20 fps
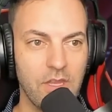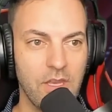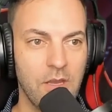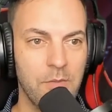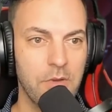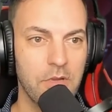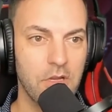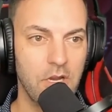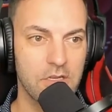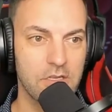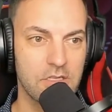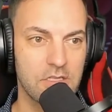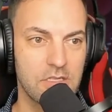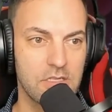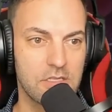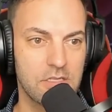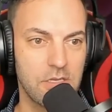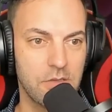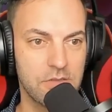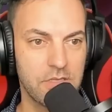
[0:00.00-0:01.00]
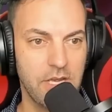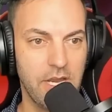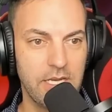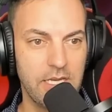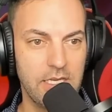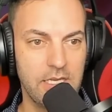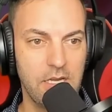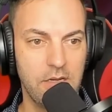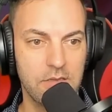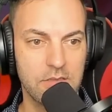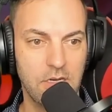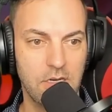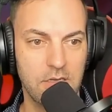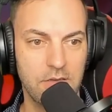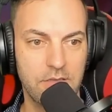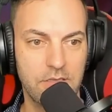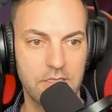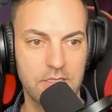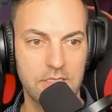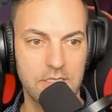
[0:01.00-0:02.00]
Oh my gosh, this is so tiny now. It's
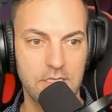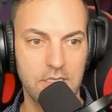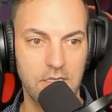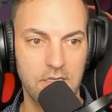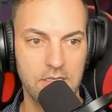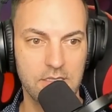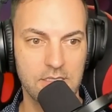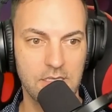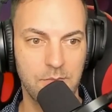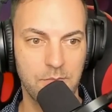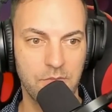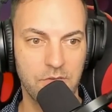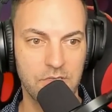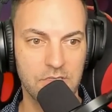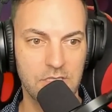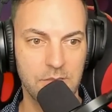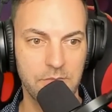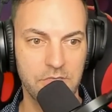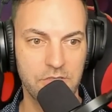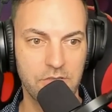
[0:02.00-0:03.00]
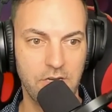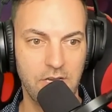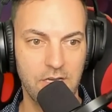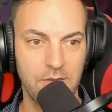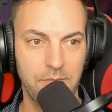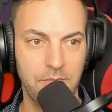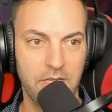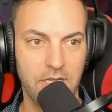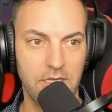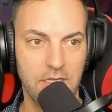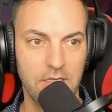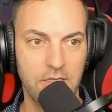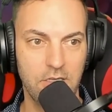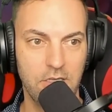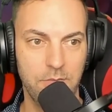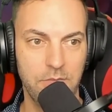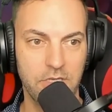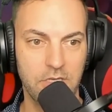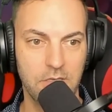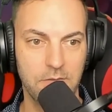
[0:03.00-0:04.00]
hard to see all these numbers. Let me try and make it a
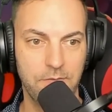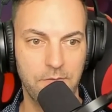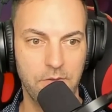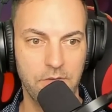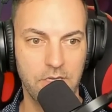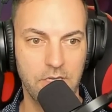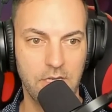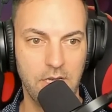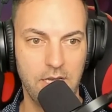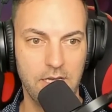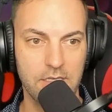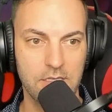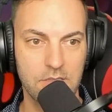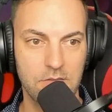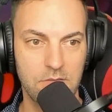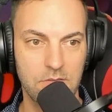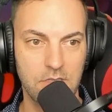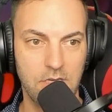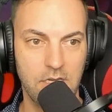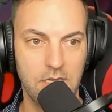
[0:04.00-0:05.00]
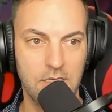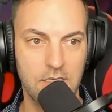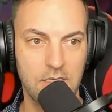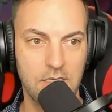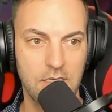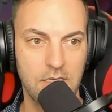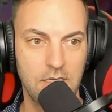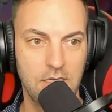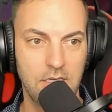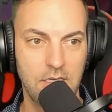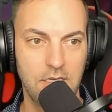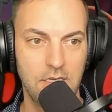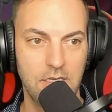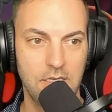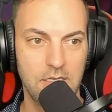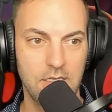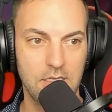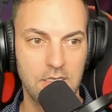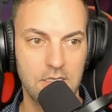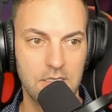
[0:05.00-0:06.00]
little bigger for you guys. Hold on.
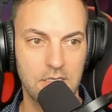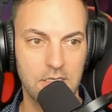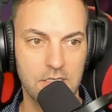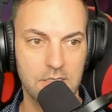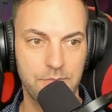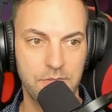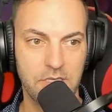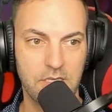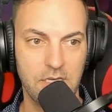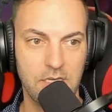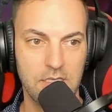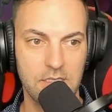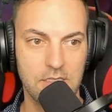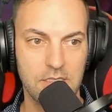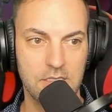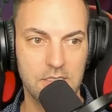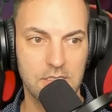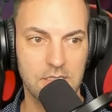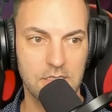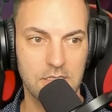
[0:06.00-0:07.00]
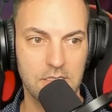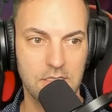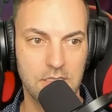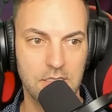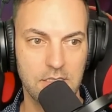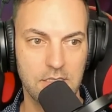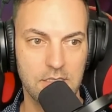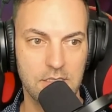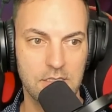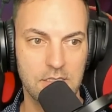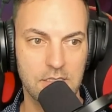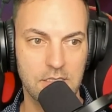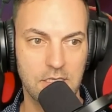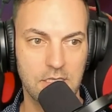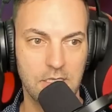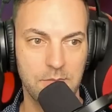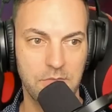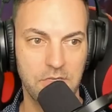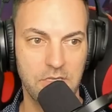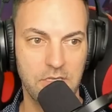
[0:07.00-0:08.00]
Just because this is
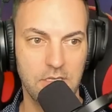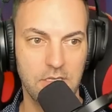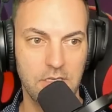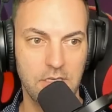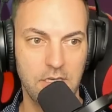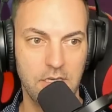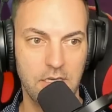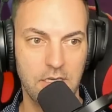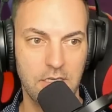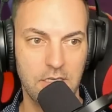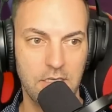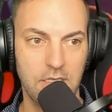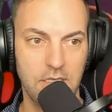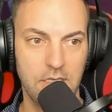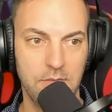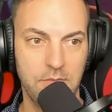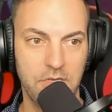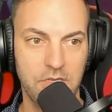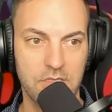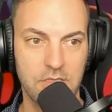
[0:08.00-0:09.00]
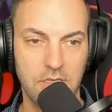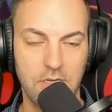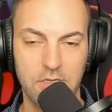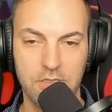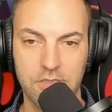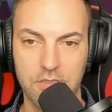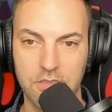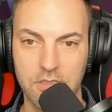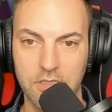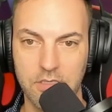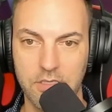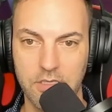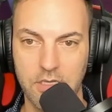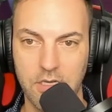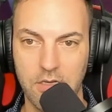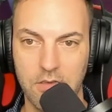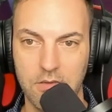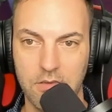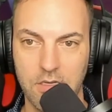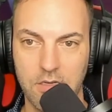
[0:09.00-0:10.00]
going to be getting much larger. There you
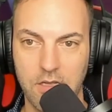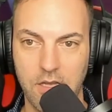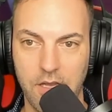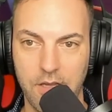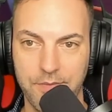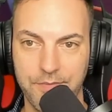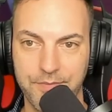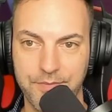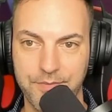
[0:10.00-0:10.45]
go. Okay.